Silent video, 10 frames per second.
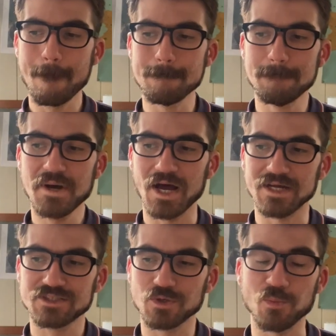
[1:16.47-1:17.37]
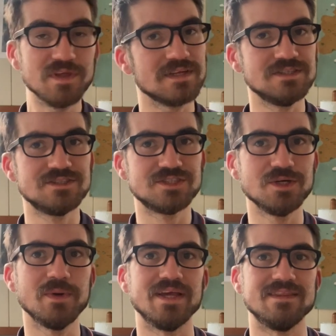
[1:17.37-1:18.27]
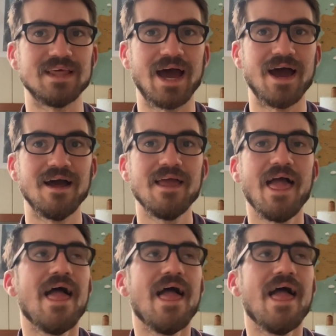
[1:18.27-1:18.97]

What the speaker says: But within doing that,